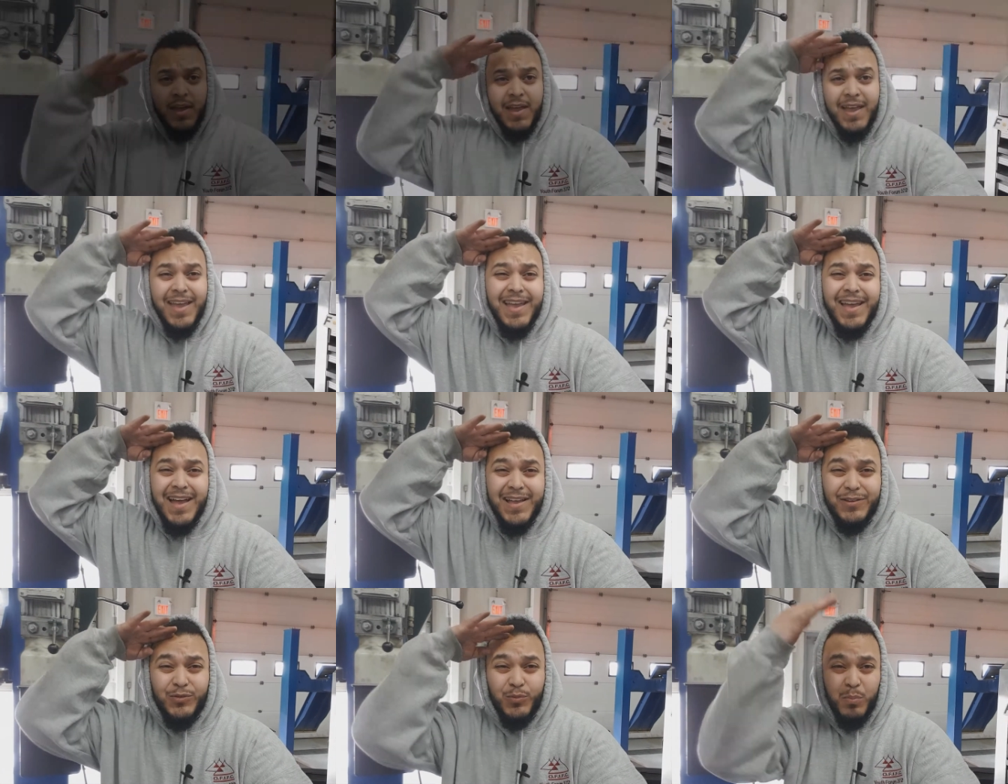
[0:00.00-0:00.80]
Hey
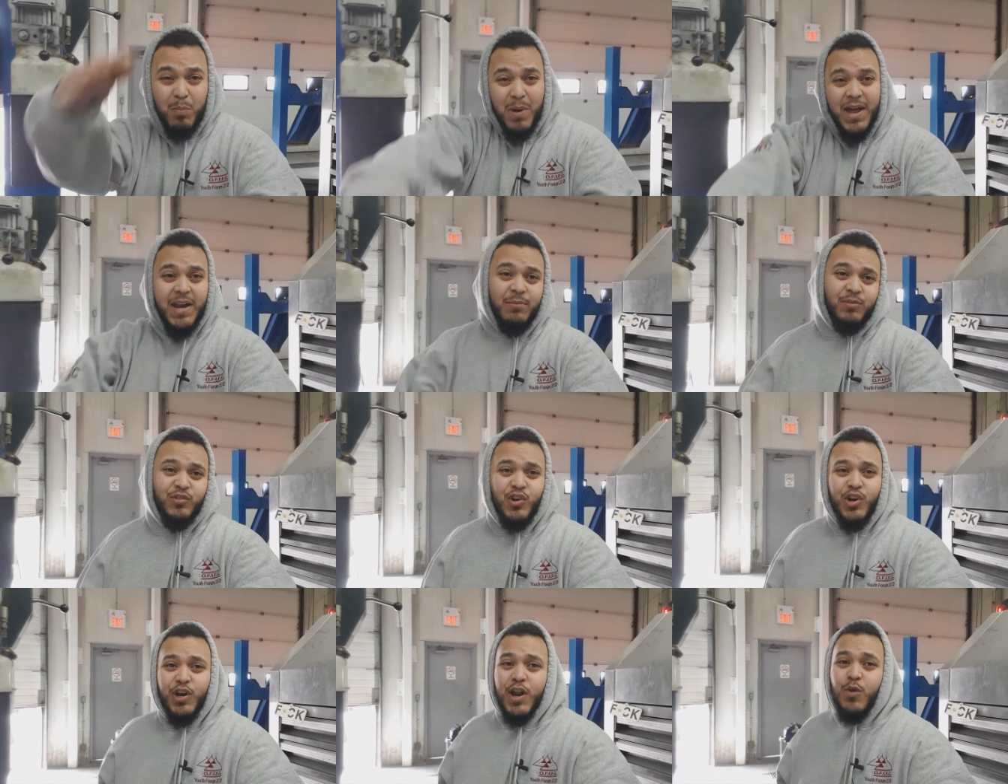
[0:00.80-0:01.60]
guys, my name is
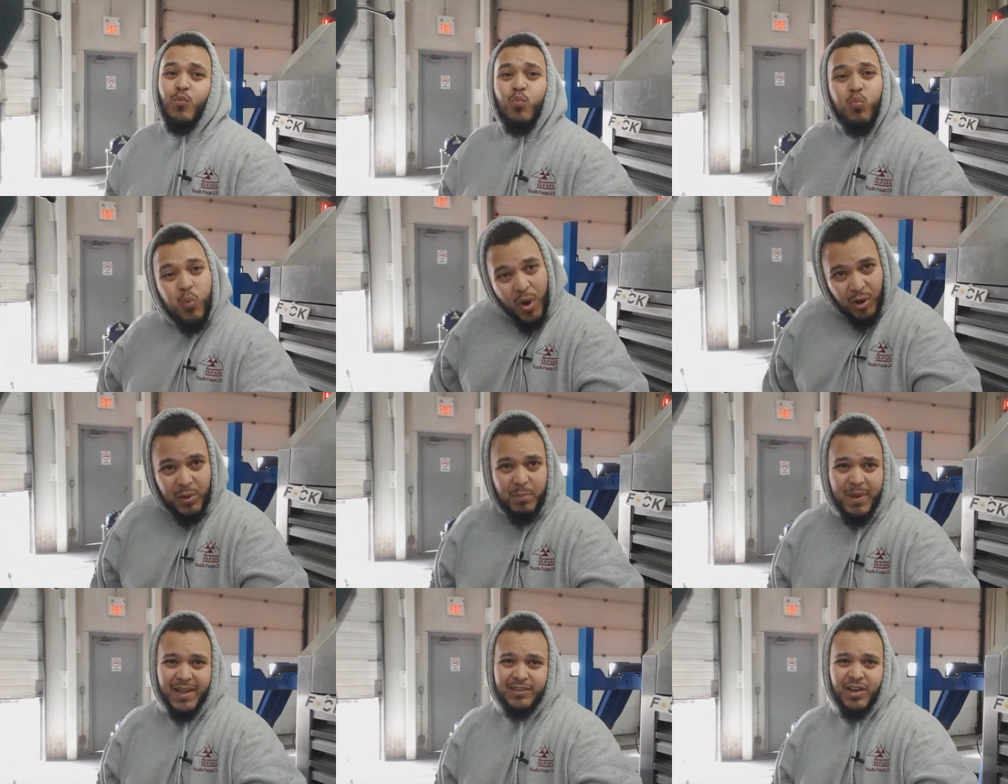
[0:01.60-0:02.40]
Kern and
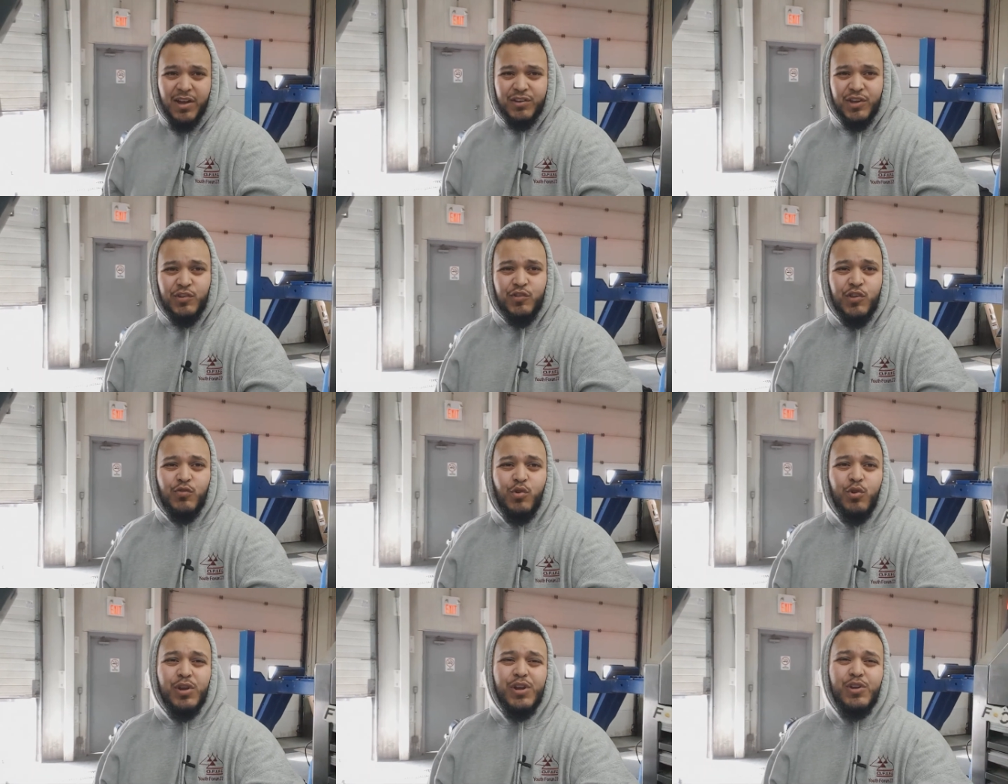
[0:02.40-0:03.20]
welcome back to Octane Street, the
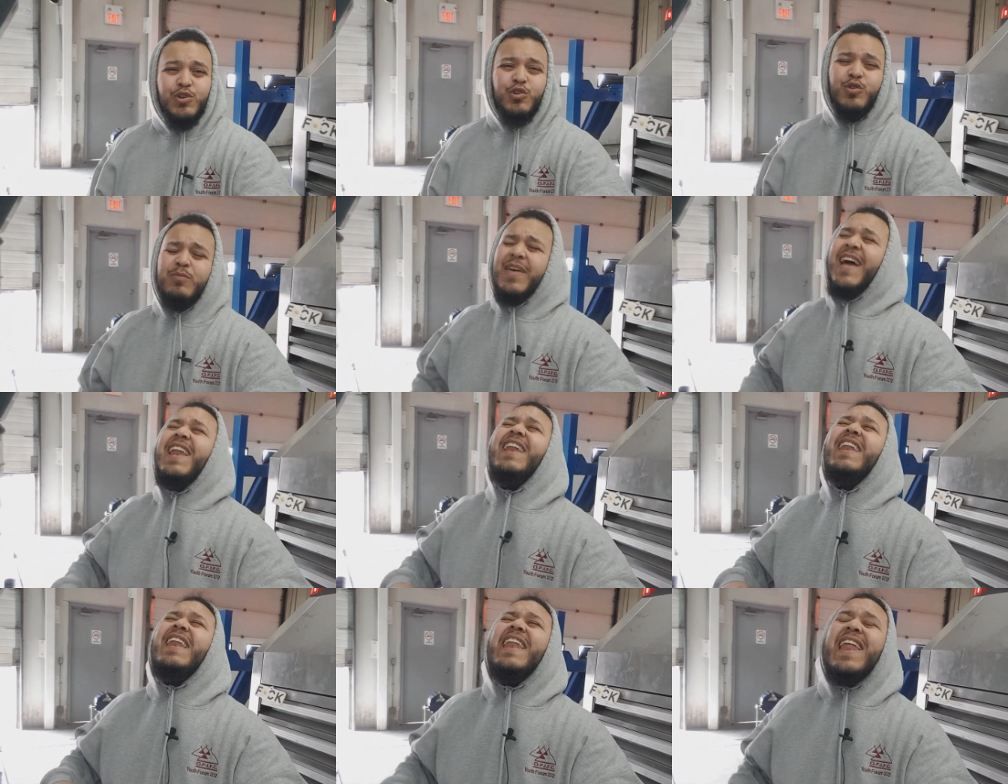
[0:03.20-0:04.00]
road here on YouTube that
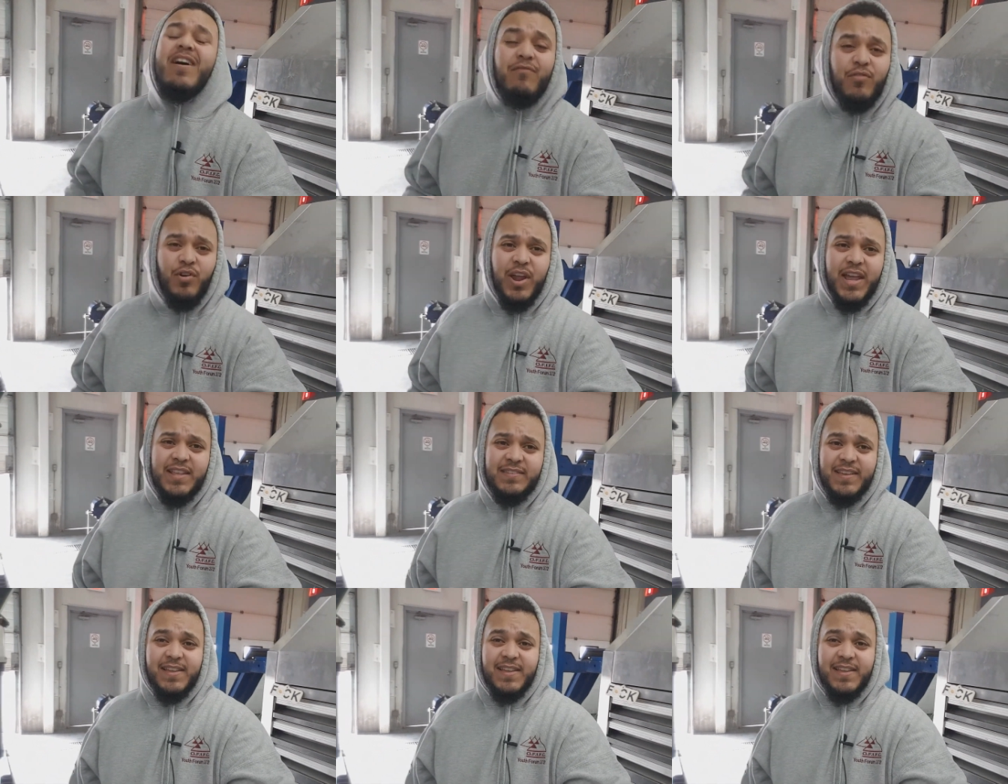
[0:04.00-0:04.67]
never ends.